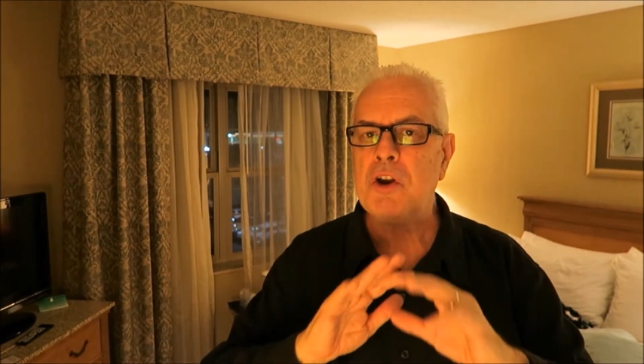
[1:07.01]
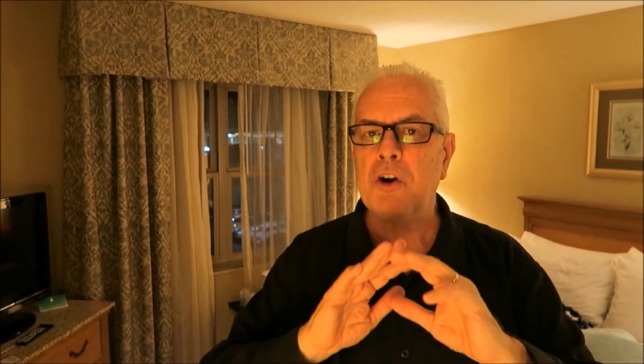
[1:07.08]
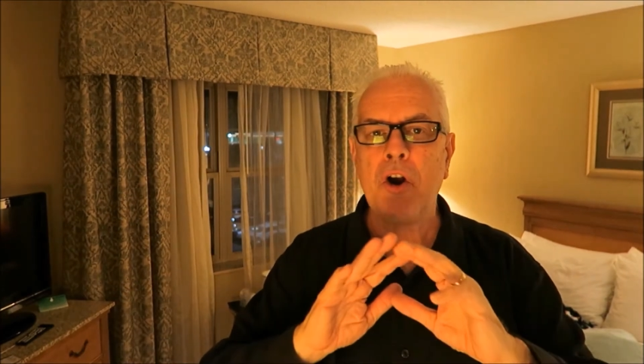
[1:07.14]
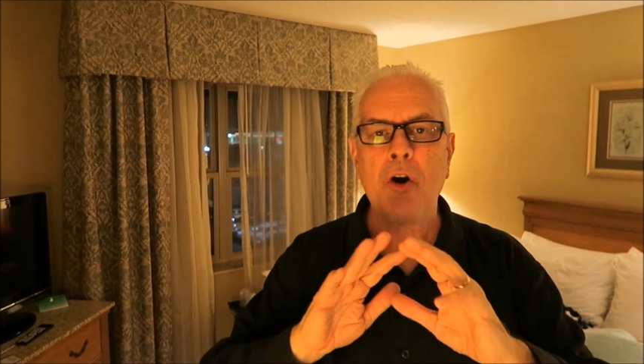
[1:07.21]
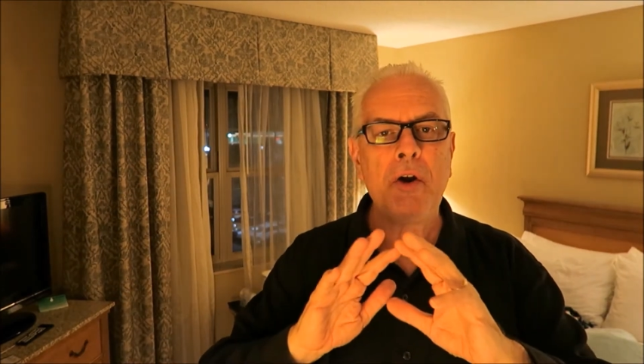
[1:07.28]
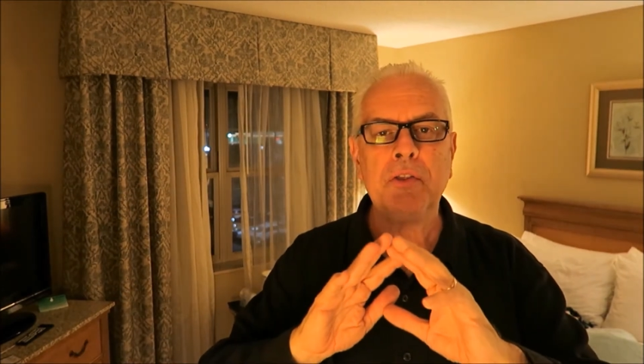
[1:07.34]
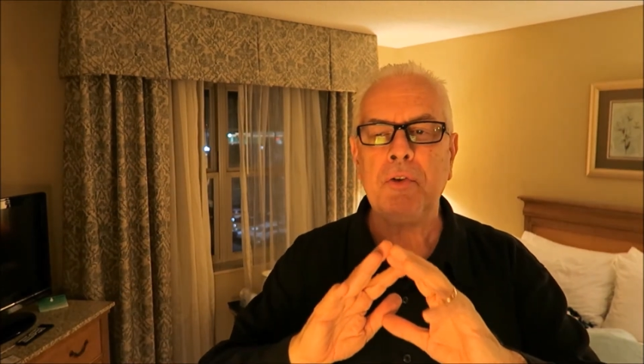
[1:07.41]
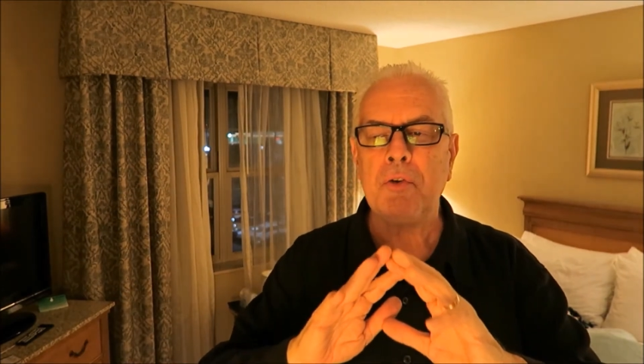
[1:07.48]
you're
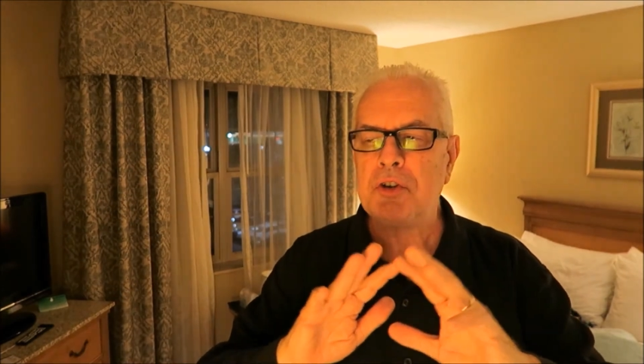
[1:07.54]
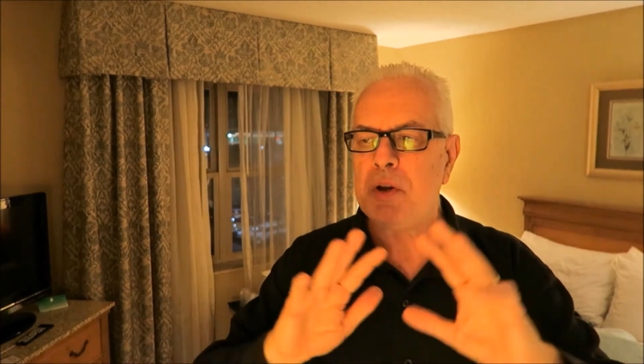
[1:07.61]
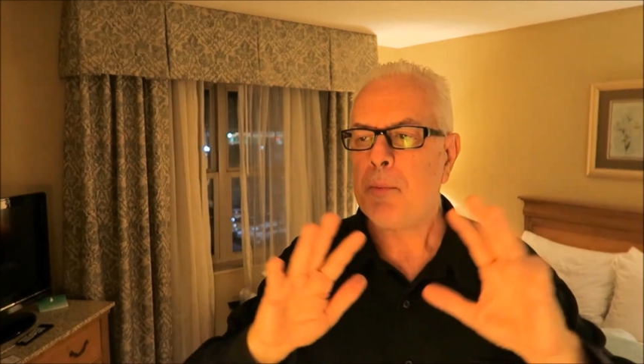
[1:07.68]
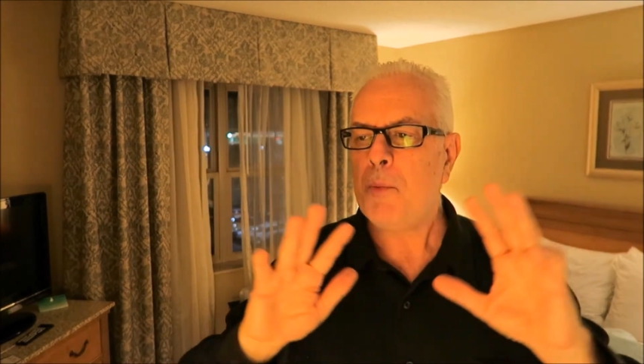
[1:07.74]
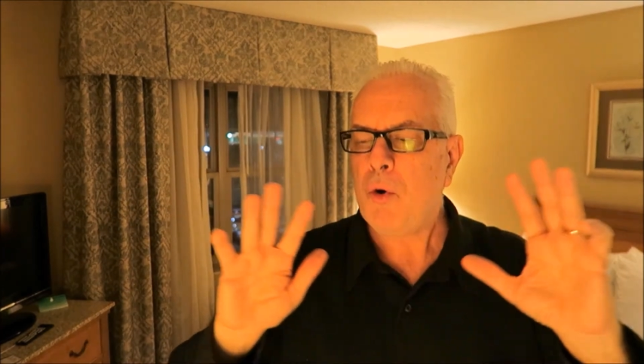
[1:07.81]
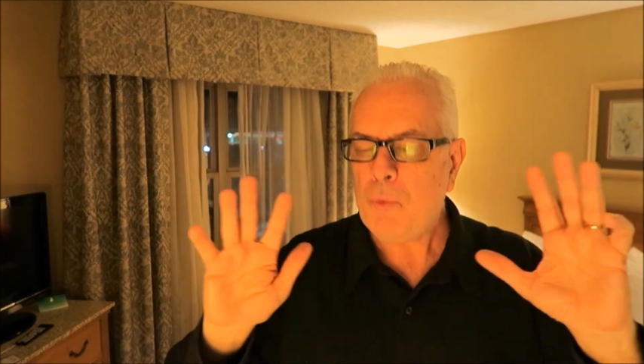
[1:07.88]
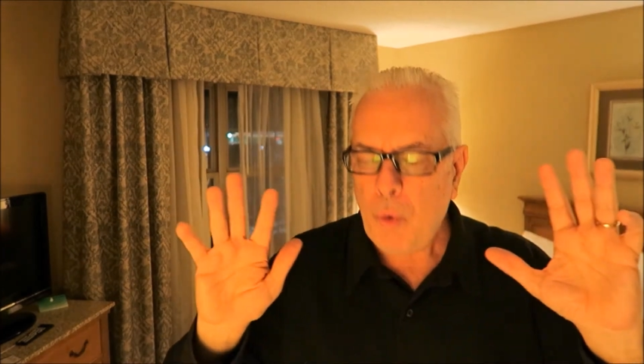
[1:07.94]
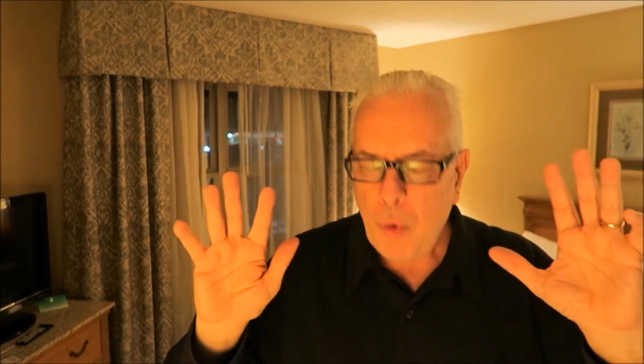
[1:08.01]
going through
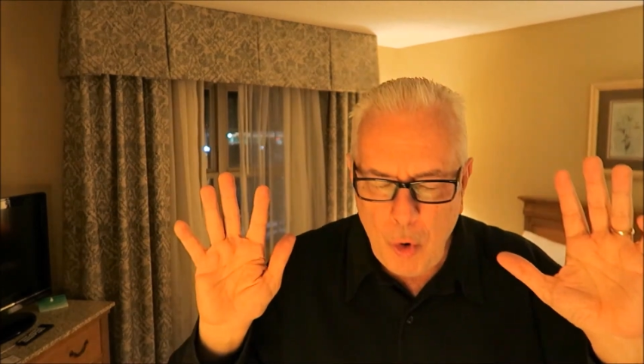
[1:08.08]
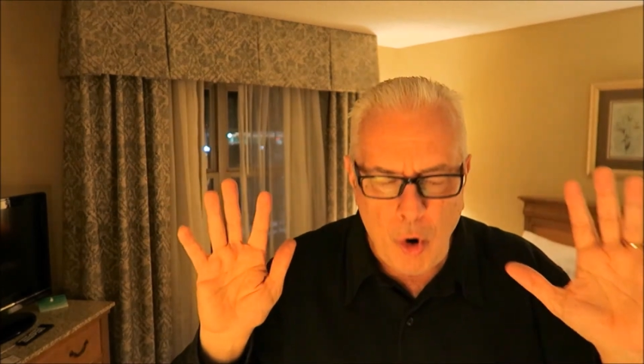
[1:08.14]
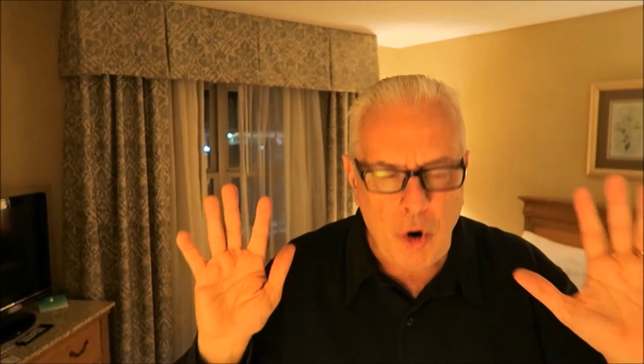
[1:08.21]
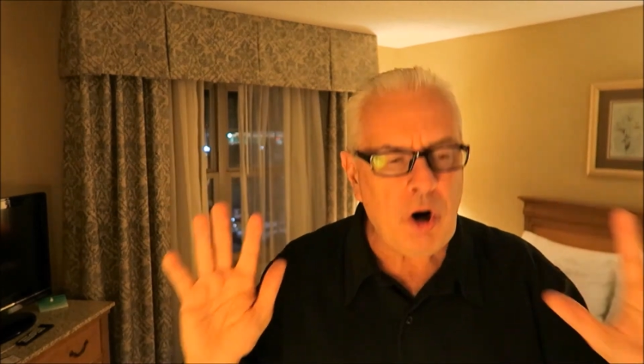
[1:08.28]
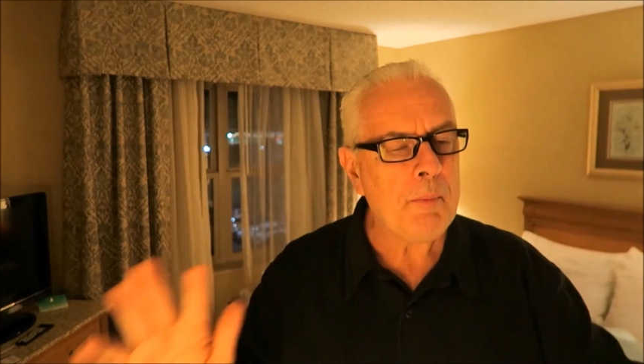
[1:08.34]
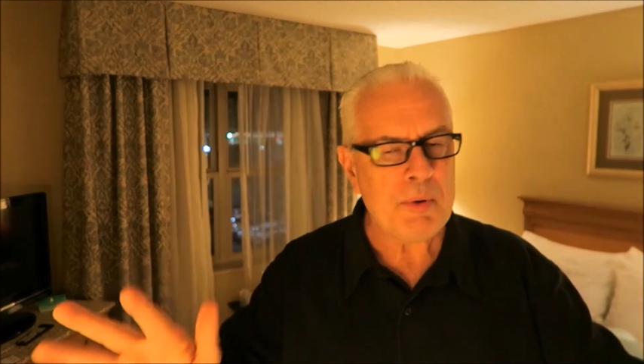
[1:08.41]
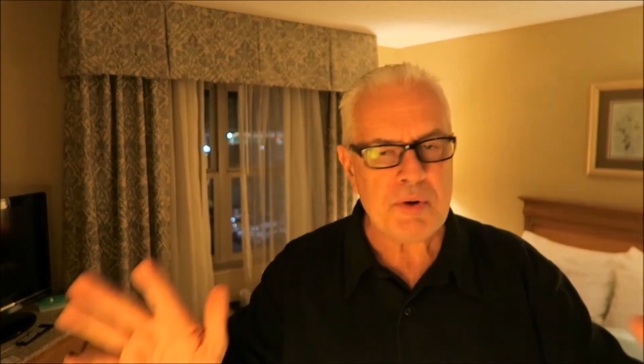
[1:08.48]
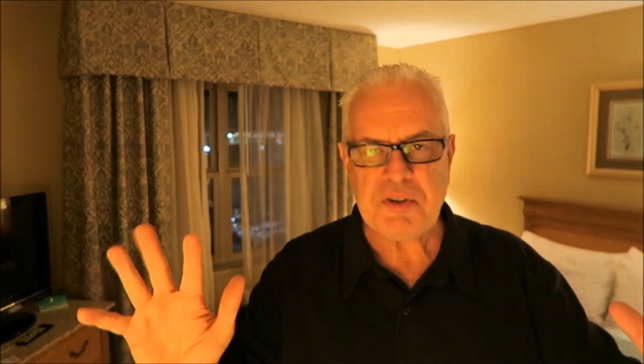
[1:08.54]
some
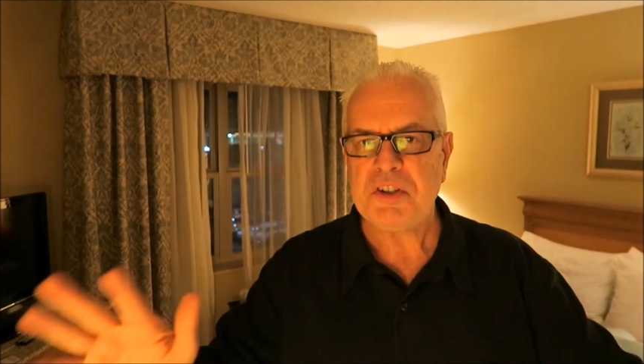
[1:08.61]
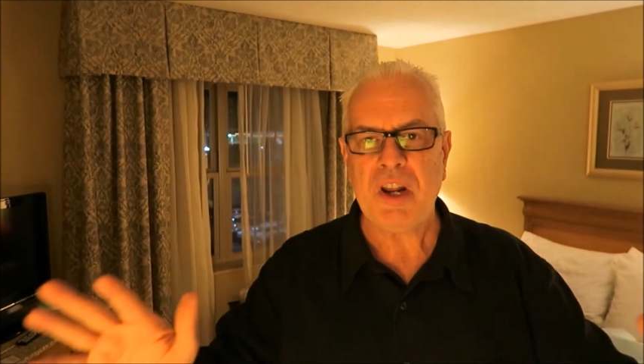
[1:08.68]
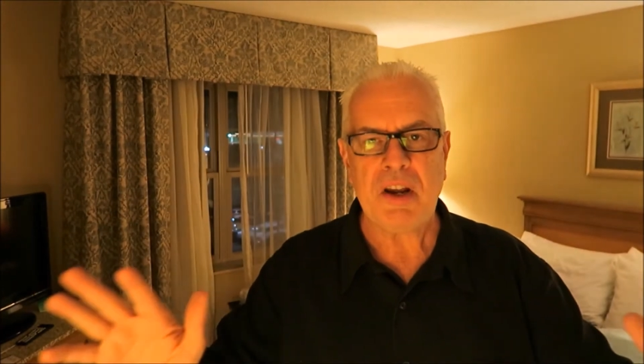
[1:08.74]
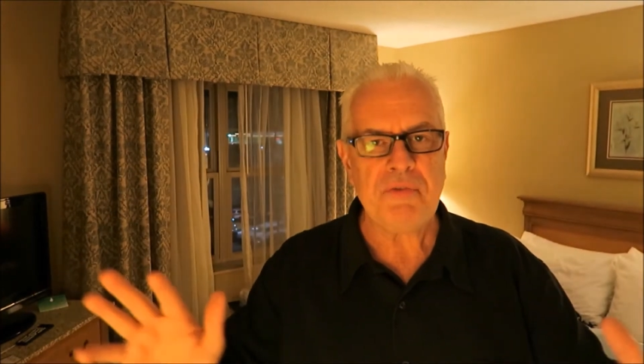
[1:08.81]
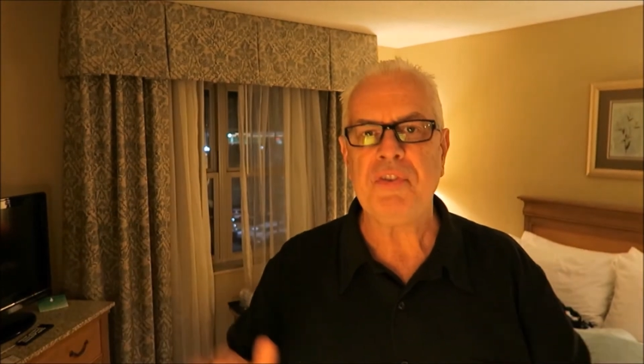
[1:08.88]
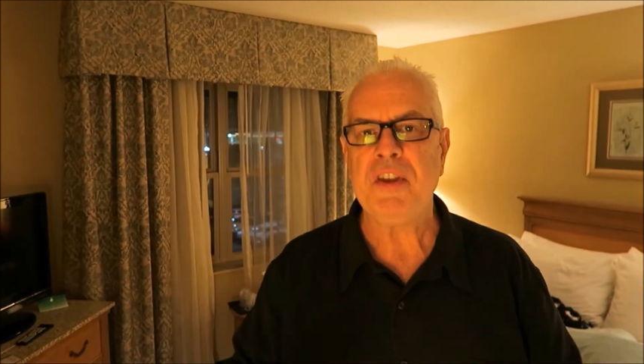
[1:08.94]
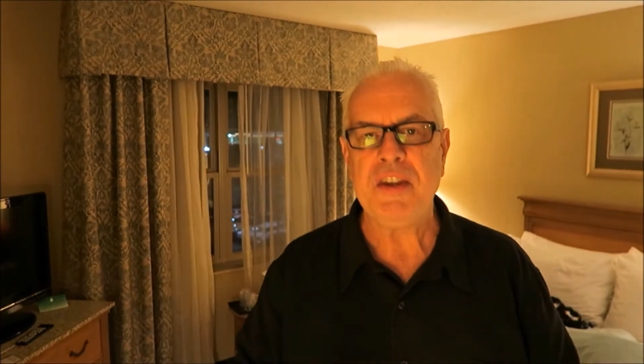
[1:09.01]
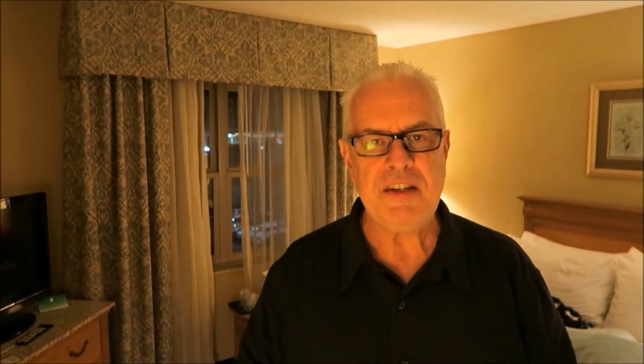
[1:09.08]
horrible
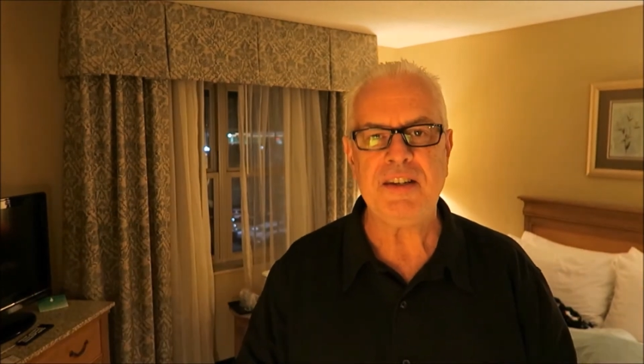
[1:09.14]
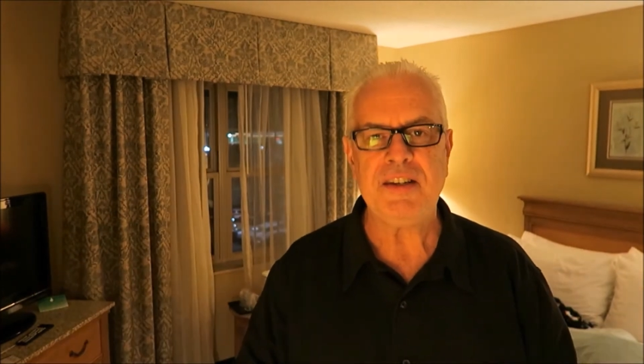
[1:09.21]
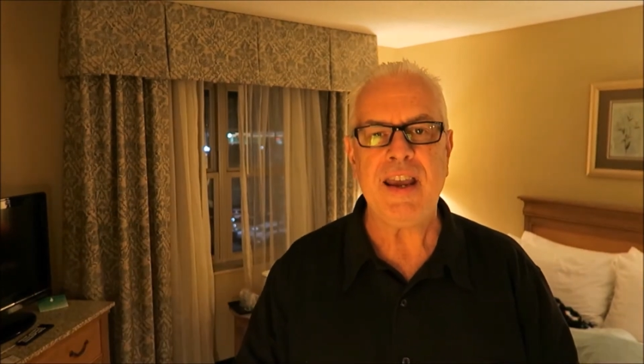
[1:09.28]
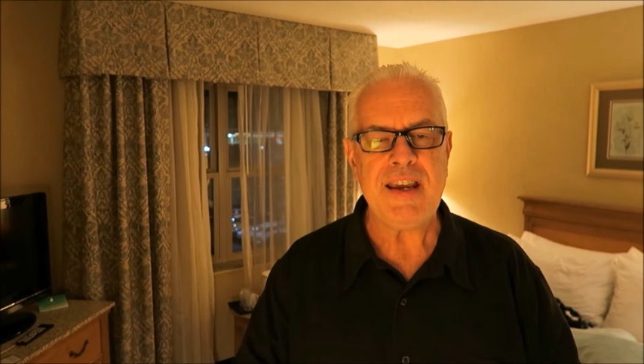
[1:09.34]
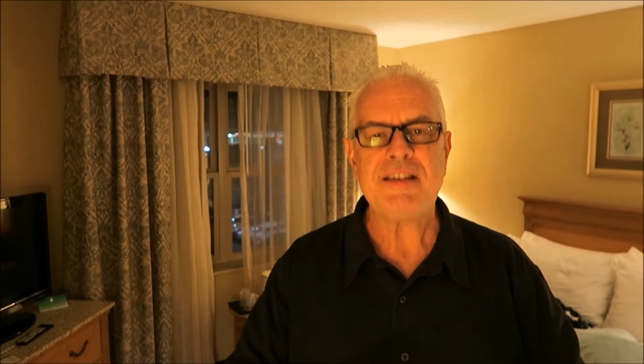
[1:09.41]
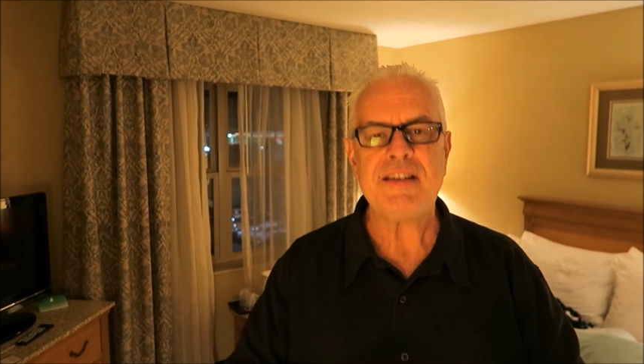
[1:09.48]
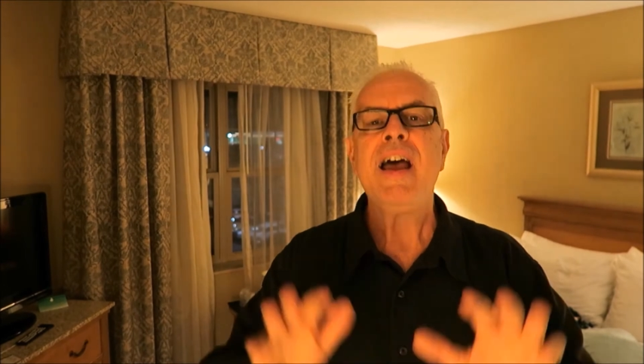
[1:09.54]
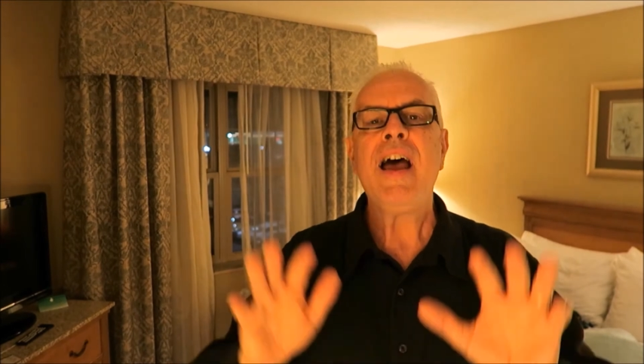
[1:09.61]
stuff these
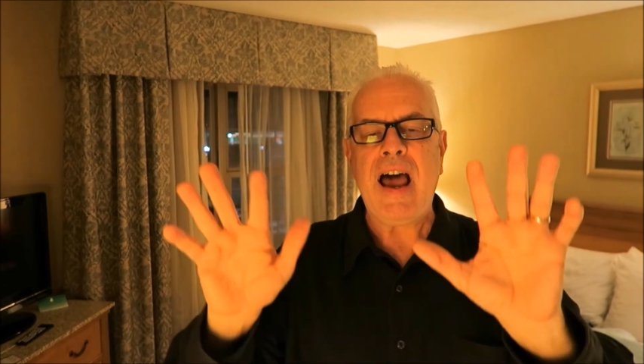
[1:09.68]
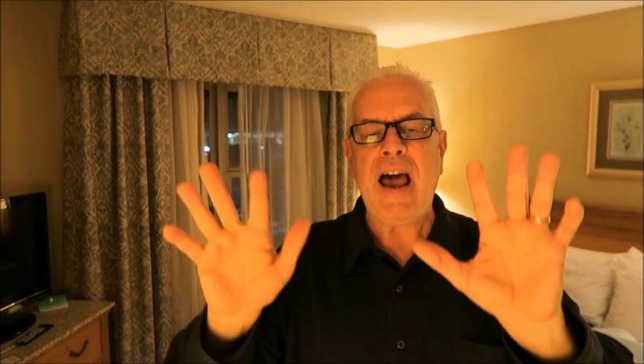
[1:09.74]
days,